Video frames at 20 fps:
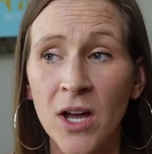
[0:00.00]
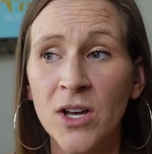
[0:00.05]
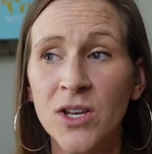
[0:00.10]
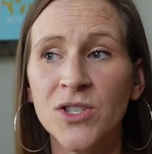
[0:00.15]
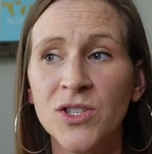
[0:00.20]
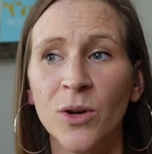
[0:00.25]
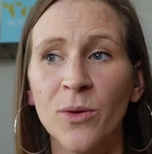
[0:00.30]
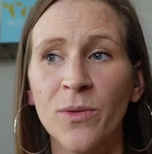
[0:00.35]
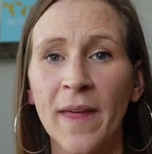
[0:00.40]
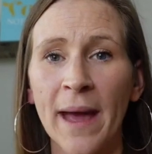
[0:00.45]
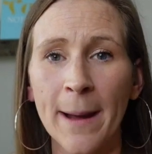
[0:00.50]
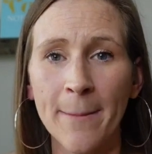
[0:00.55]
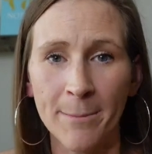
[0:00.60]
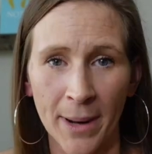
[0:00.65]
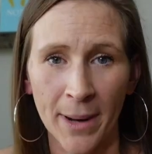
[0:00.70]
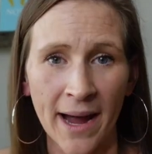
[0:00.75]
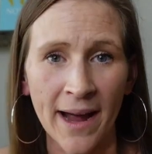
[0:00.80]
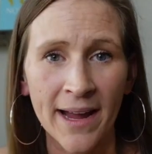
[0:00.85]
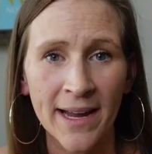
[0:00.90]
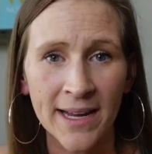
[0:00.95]
So that
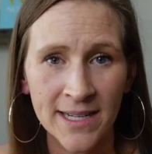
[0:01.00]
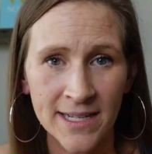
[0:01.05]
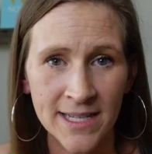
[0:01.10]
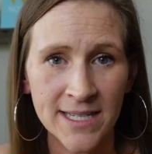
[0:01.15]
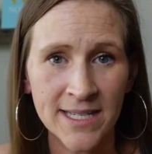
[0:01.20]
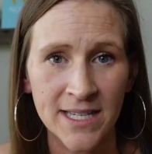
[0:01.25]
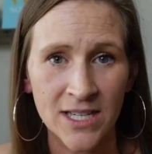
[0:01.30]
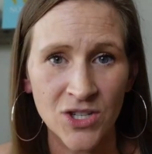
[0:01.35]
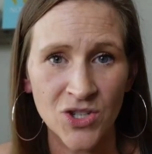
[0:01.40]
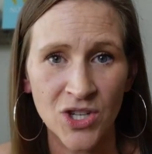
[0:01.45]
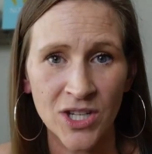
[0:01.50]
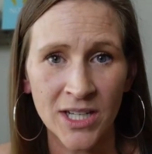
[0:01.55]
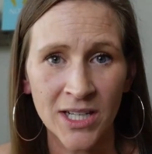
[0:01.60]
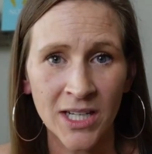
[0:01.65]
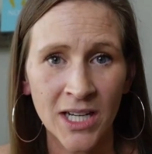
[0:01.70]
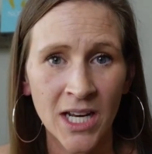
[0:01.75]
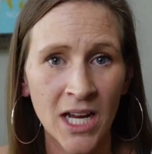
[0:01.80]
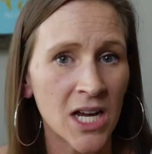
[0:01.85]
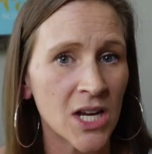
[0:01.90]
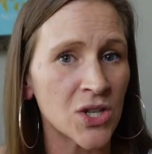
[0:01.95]
buying
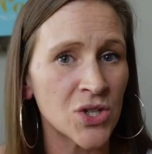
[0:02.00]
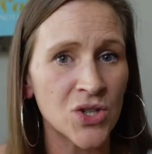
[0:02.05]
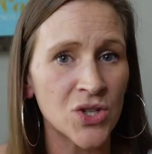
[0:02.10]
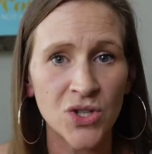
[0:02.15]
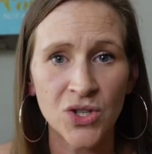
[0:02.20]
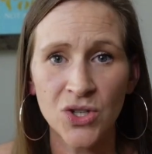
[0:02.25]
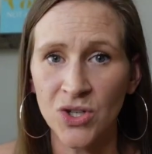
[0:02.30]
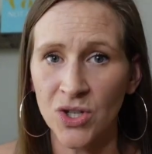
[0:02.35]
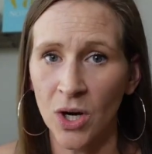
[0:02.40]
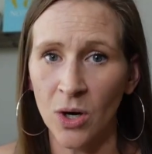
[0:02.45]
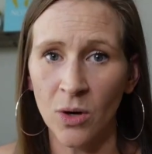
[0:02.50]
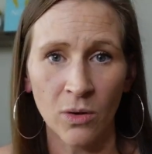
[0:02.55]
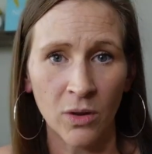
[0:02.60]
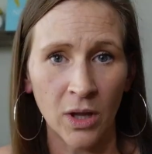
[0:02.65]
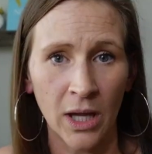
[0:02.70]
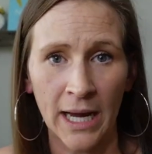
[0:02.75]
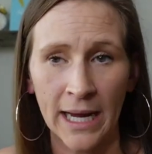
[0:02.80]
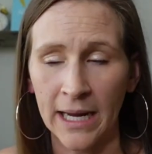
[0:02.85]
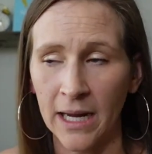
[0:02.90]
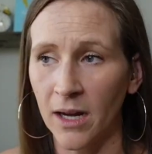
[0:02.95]
decision is so
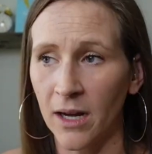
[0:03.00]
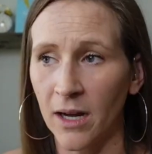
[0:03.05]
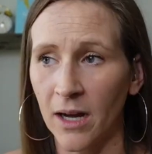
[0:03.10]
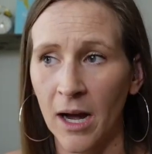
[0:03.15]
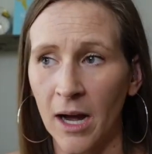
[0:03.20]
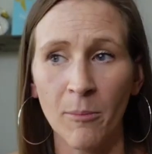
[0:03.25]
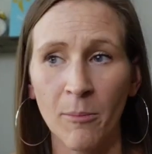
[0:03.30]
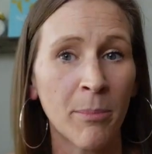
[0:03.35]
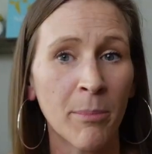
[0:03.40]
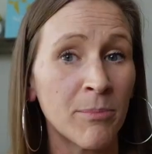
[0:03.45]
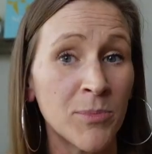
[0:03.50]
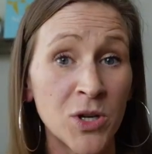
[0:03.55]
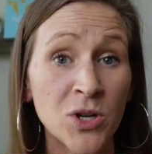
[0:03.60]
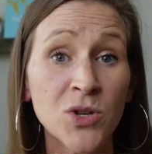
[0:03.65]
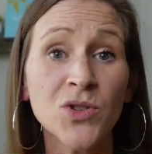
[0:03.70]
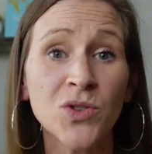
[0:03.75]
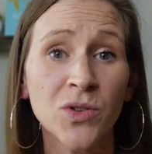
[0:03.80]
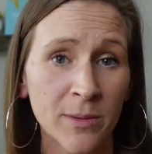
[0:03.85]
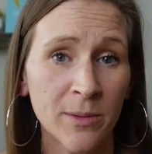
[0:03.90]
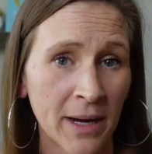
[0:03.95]
like uh,
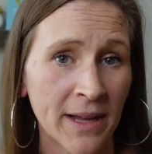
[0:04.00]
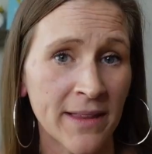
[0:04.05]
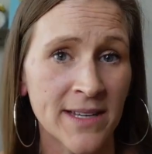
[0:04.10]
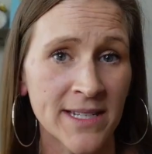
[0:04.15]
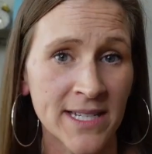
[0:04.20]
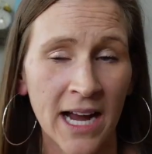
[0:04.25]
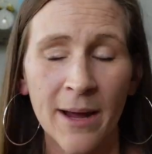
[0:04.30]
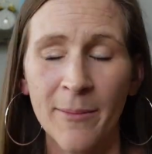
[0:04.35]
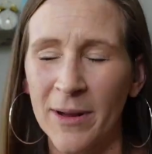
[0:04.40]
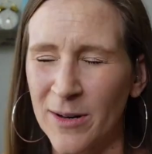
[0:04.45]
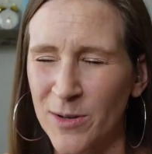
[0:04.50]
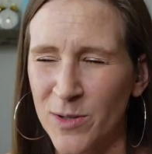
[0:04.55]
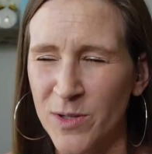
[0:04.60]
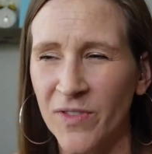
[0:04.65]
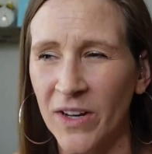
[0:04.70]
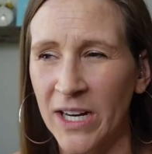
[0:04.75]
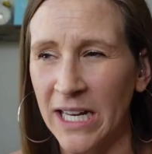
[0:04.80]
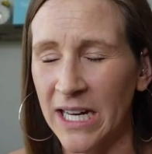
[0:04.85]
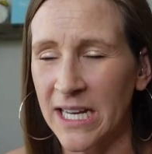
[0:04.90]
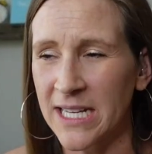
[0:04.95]
usually by the time, and it was
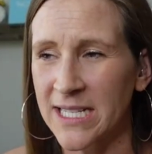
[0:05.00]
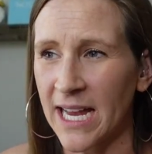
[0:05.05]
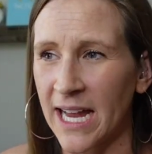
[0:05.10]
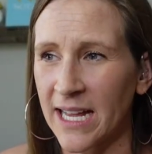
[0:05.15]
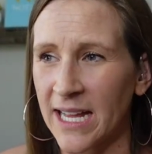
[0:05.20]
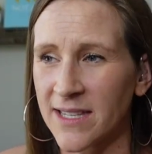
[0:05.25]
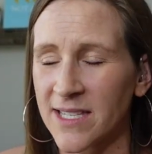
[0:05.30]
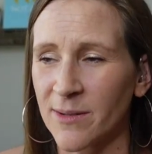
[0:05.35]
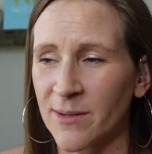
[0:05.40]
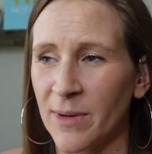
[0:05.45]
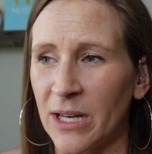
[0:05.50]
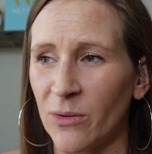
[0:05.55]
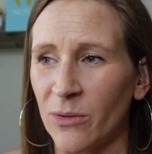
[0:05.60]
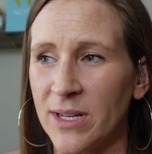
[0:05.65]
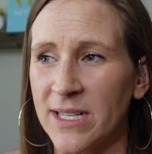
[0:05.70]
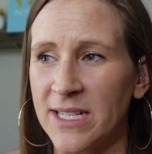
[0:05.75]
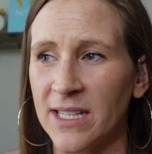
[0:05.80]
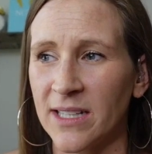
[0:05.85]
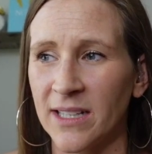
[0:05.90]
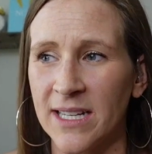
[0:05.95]
funny because I had somebody
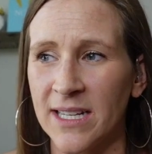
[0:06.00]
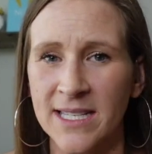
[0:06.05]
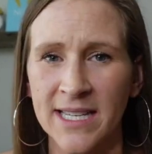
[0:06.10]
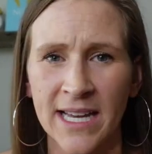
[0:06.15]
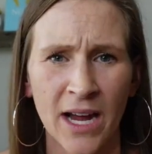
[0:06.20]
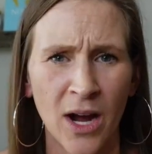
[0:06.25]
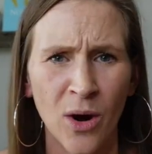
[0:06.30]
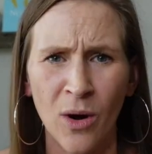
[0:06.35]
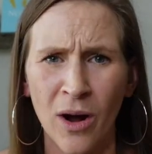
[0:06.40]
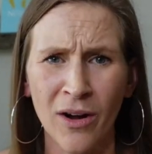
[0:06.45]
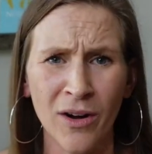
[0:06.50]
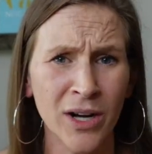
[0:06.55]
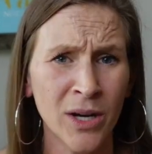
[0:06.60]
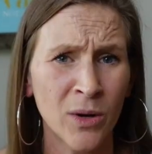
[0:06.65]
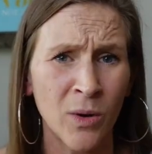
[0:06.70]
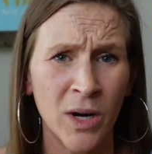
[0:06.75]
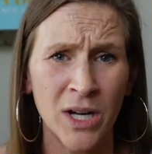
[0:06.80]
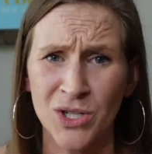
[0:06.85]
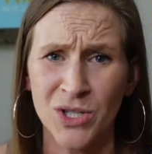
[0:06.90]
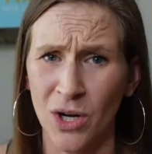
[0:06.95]
recently say, "Oh, I already
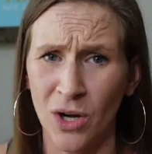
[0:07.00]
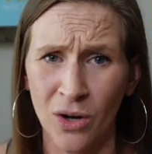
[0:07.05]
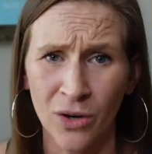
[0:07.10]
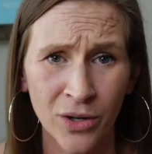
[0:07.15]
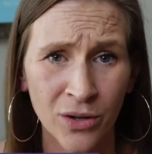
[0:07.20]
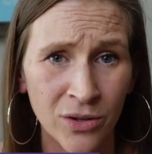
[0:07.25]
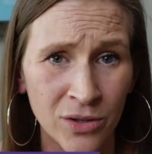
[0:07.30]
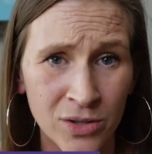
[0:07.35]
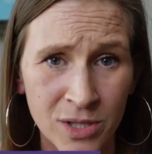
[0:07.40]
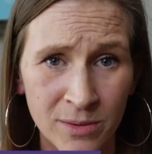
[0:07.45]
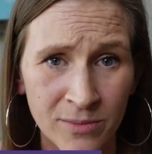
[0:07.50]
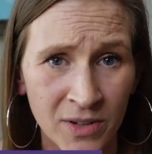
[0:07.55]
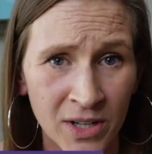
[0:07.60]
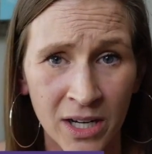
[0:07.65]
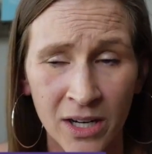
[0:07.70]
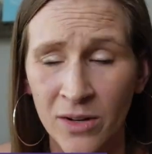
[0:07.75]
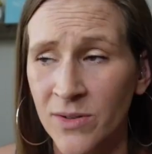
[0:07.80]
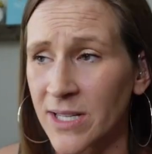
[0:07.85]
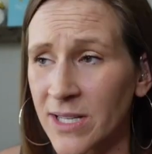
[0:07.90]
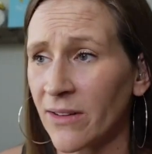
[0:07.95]
watched all your
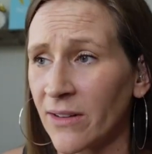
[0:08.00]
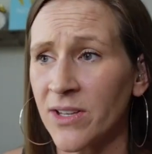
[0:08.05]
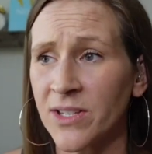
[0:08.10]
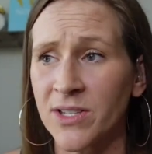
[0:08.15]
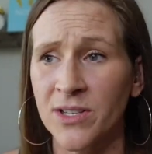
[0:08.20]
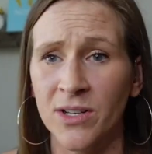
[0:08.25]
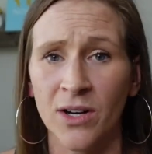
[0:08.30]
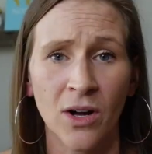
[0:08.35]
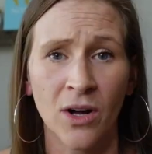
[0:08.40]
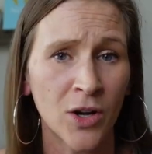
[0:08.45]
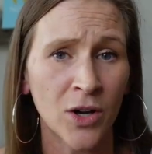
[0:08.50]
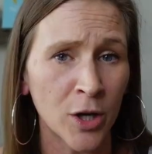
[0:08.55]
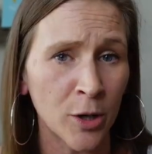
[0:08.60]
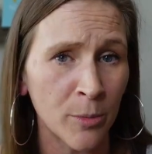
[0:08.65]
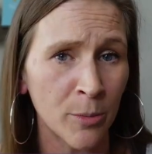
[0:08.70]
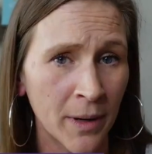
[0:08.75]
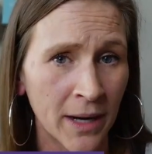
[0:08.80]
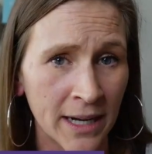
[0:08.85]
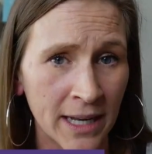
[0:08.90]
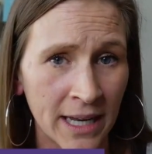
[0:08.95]
YouTube videos. I listen to all
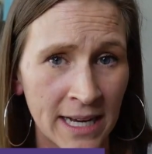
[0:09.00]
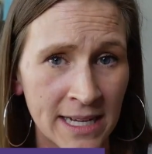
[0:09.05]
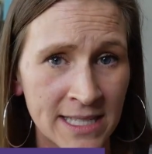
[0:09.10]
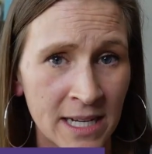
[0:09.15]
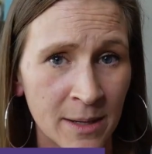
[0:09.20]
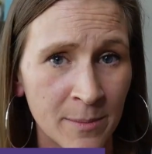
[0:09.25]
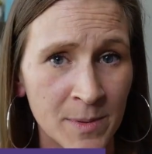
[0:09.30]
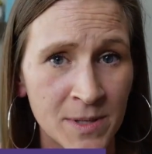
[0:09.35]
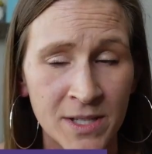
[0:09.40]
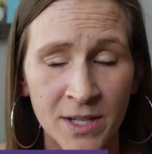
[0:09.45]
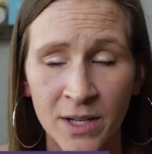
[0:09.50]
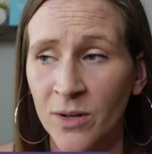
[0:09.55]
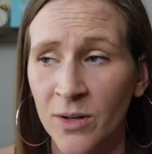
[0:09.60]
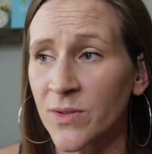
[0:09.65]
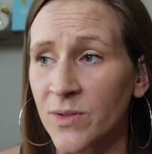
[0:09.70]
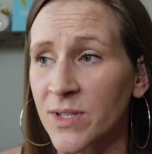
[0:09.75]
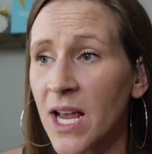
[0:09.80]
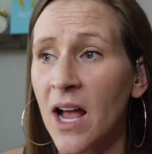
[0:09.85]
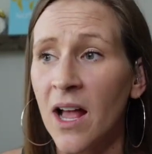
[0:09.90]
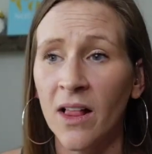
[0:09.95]
your podcast
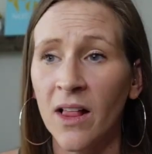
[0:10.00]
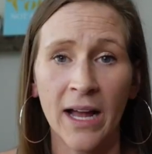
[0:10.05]
episodes.